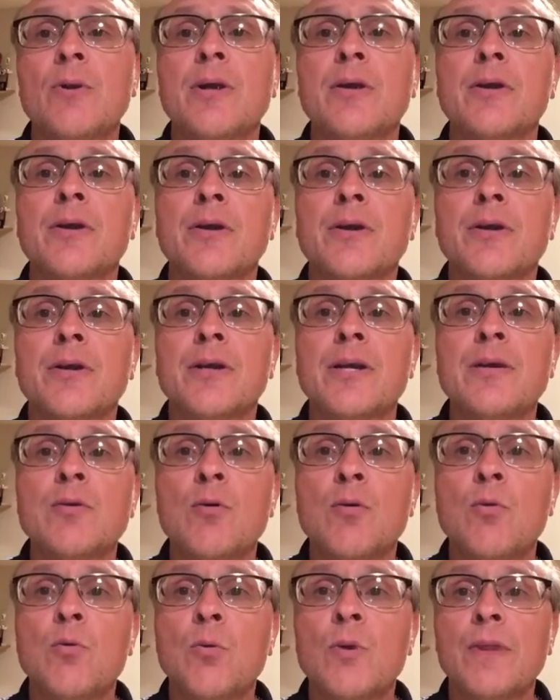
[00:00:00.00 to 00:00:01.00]
we're going to
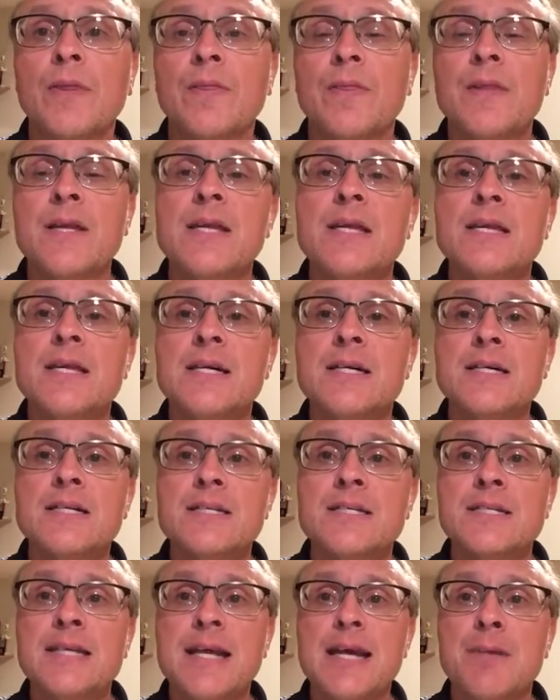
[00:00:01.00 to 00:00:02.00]
go with the uh,
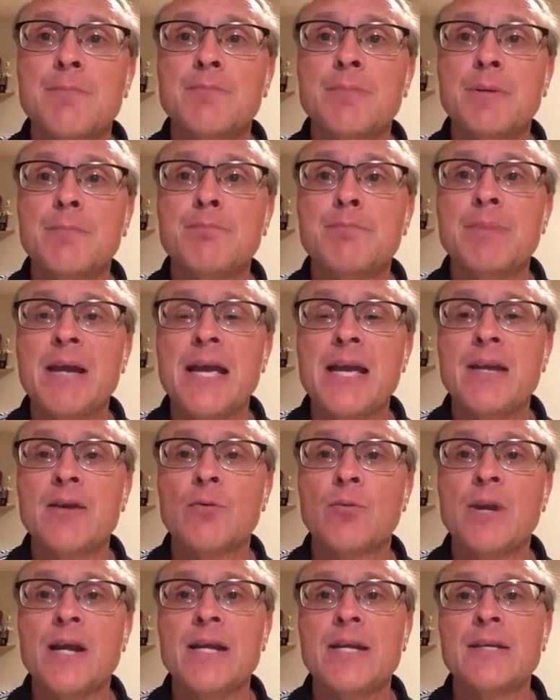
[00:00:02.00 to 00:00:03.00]
tampa
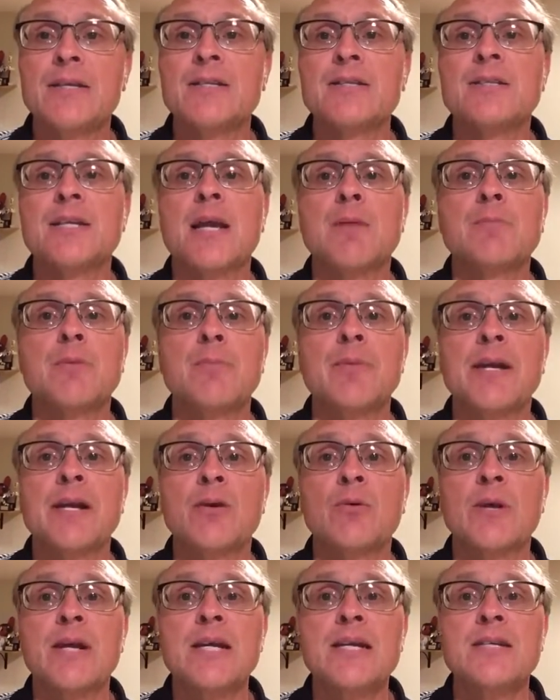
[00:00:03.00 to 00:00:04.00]
bay rays tampa
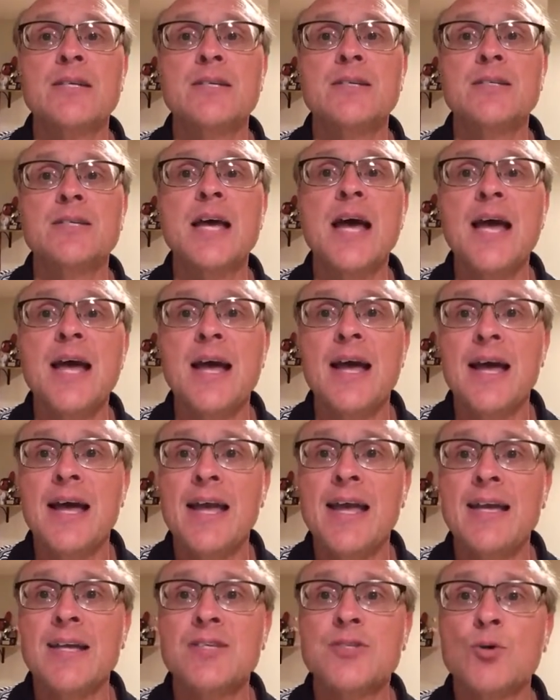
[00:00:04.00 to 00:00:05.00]
bay rays
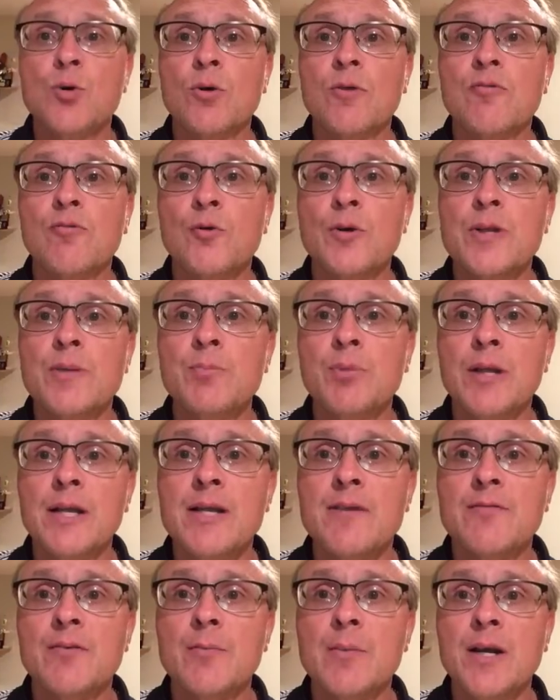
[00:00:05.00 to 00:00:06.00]
as your free
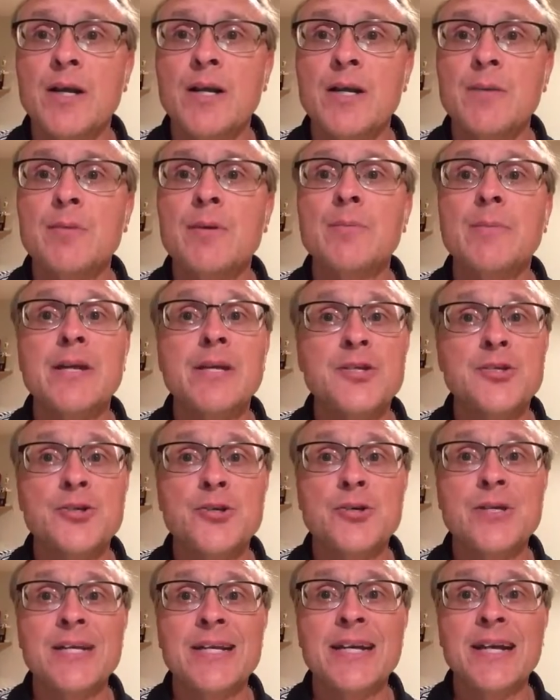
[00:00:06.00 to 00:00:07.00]
play for monday but make
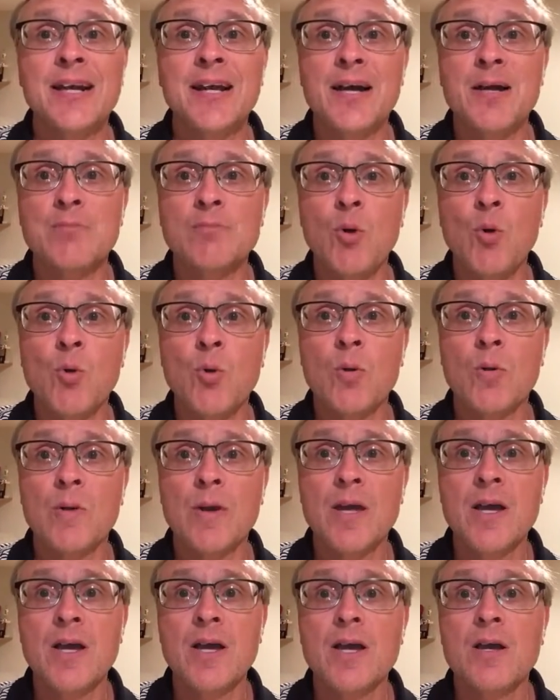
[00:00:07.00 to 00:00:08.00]
sure you get on
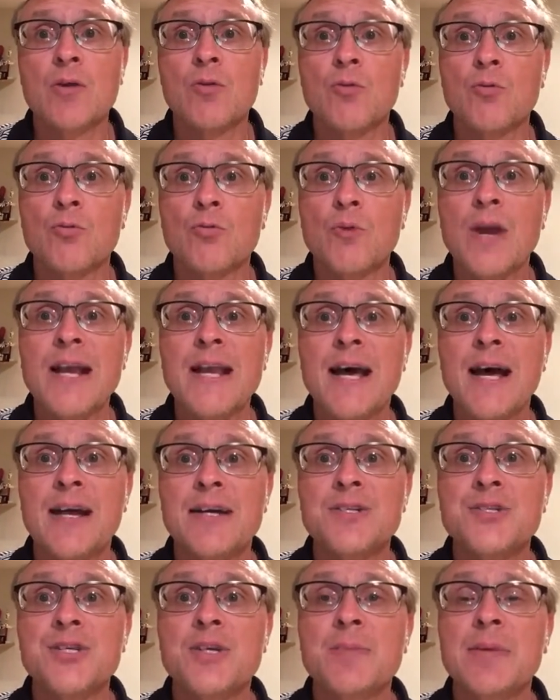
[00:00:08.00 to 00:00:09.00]
board red
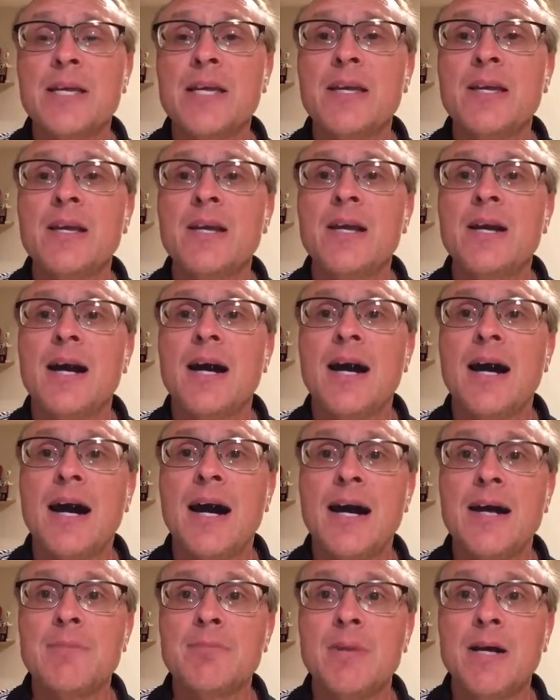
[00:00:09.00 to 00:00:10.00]
hot jimmy
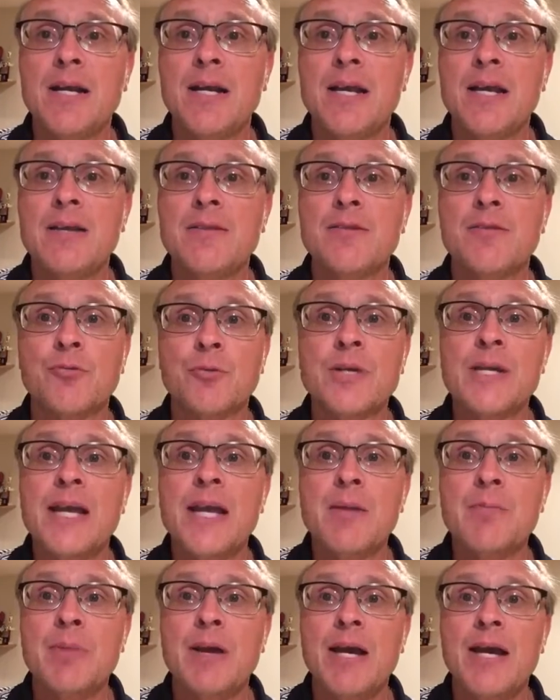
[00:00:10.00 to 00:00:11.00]
on monday the three
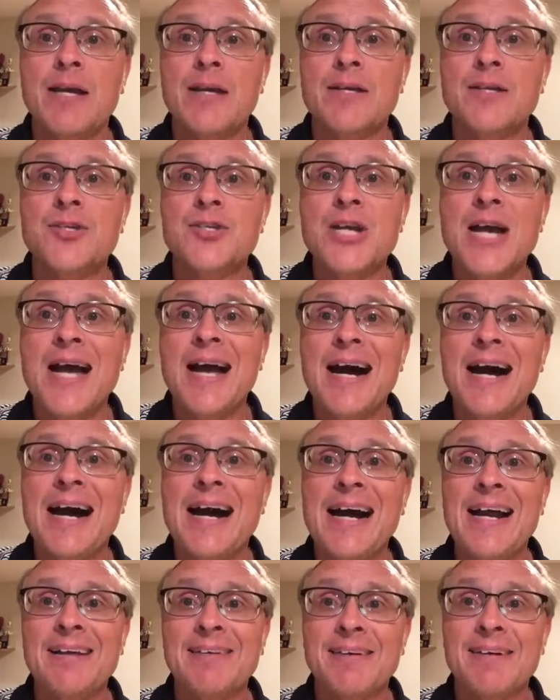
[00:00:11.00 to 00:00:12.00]
game package
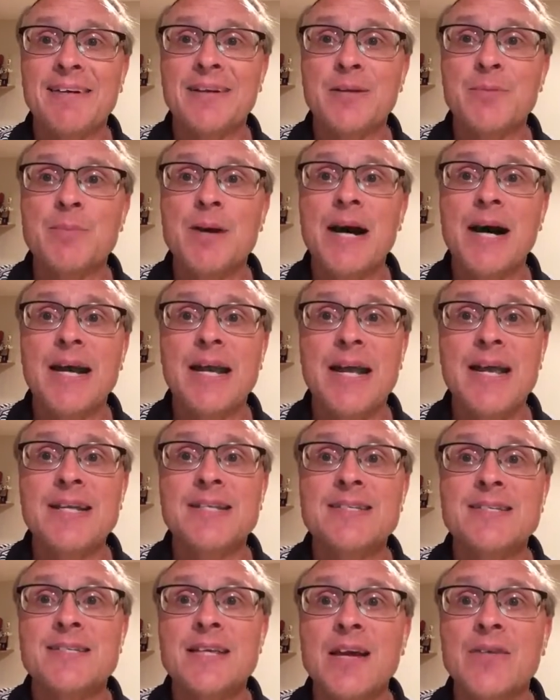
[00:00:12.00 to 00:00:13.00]
highlighted by
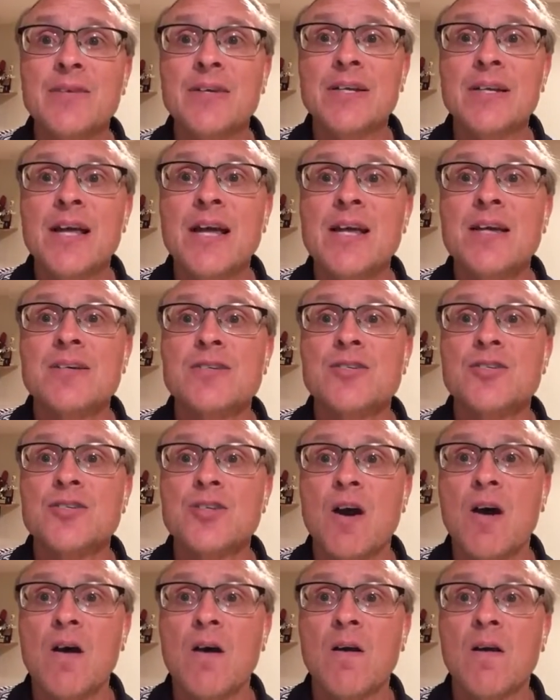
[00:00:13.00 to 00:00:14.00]
a seven
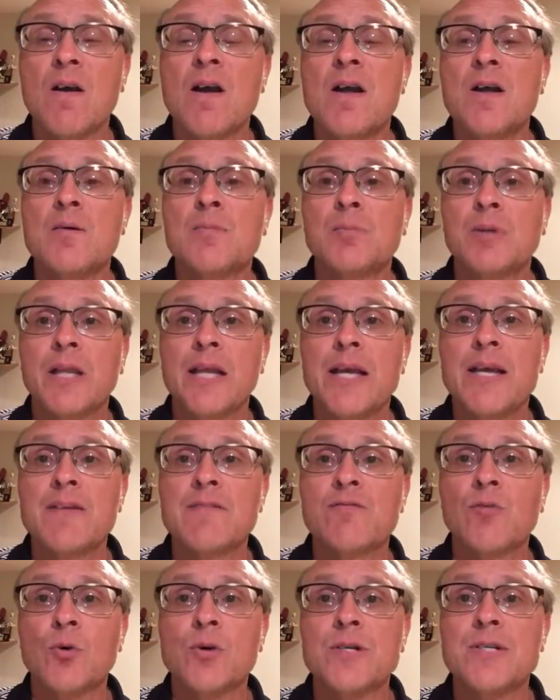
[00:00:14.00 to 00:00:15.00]
star play
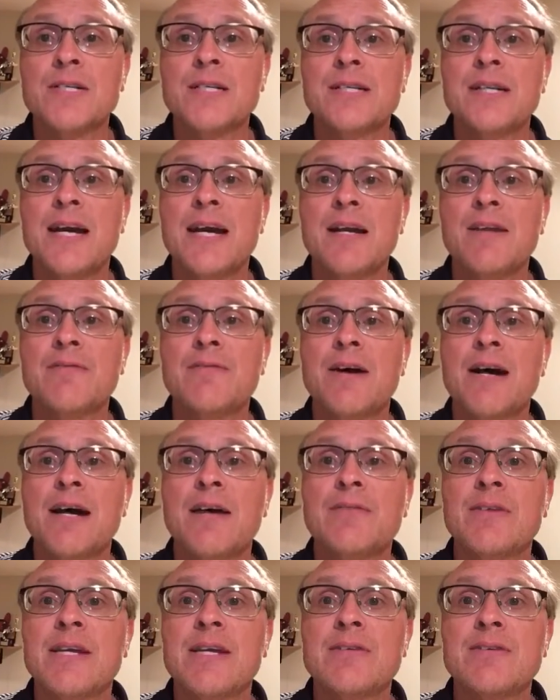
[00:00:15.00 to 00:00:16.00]

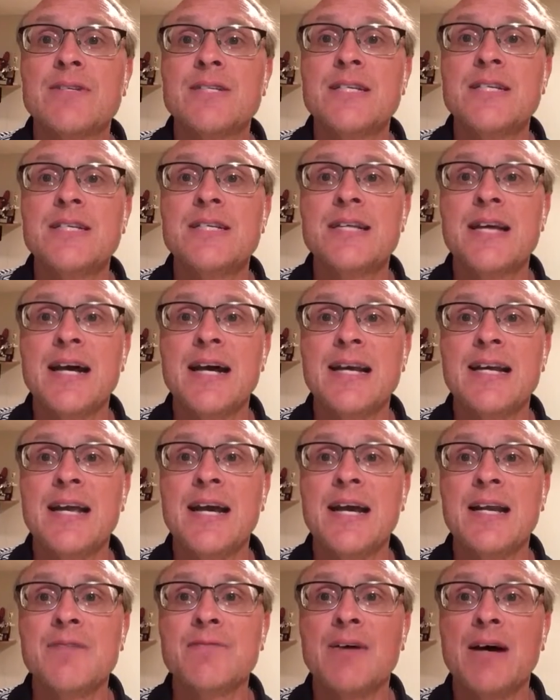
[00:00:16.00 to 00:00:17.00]
14.95 guaranteed
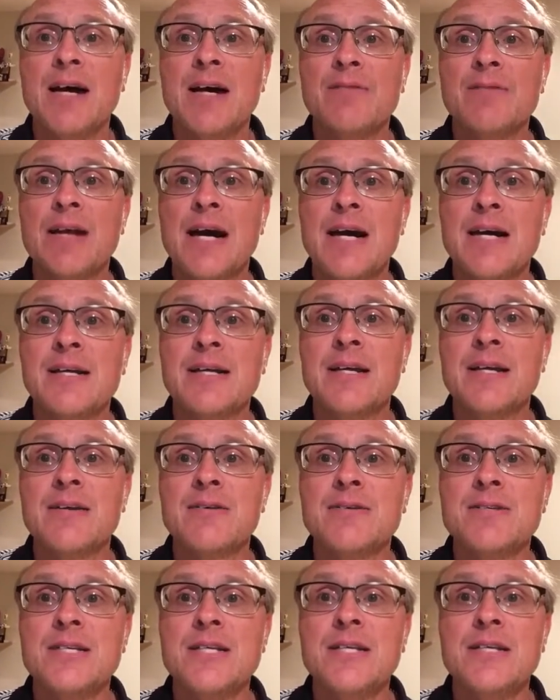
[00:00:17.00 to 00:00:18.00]
9.95
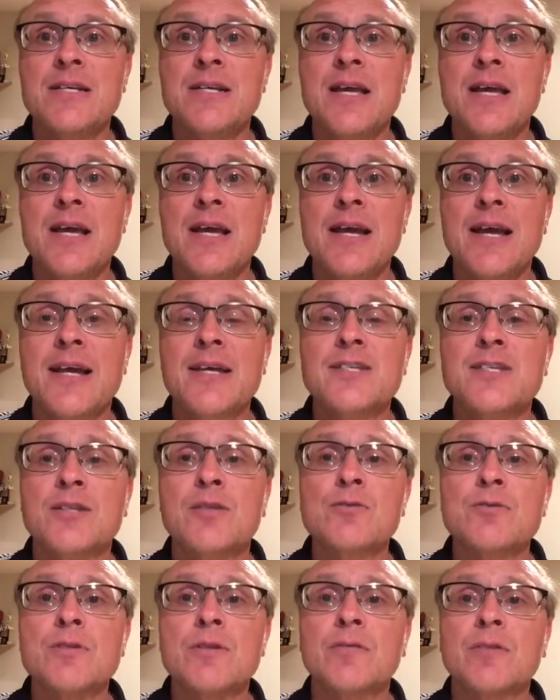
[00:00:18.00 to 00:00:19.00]
non-guaranteed
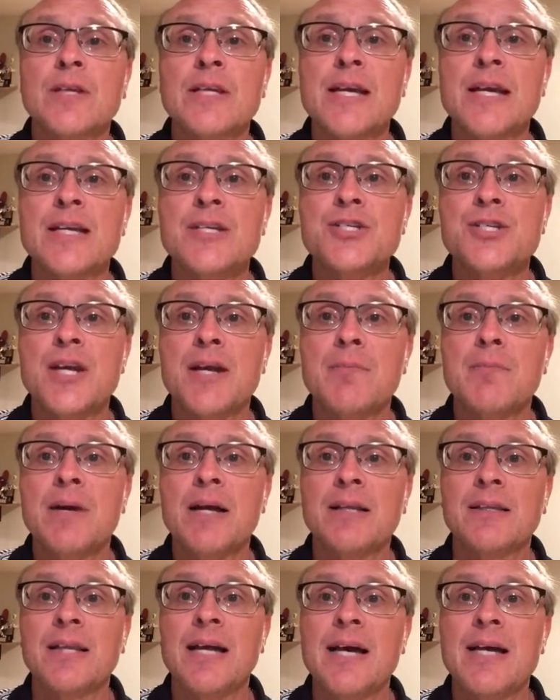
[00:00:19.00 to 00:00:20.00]
exclusively at
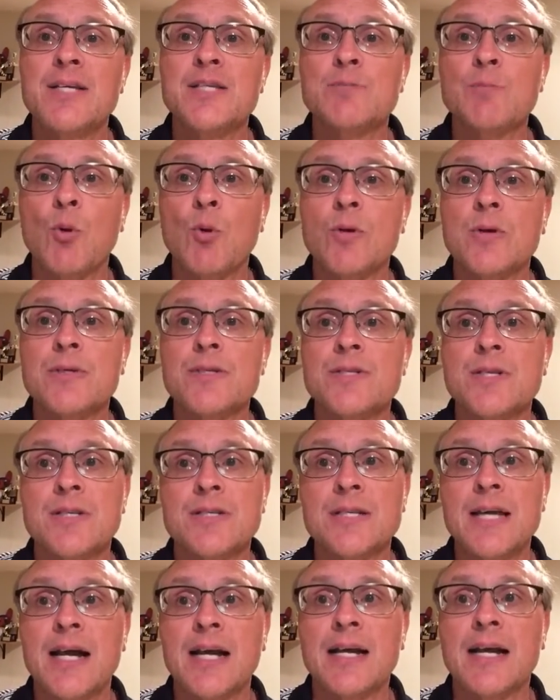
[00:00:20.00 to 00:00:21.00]

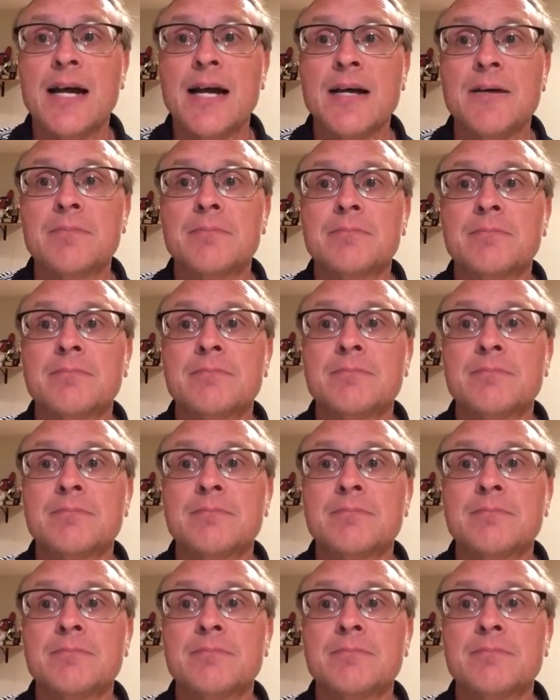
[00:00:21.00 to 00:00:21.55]
gemlinesports.com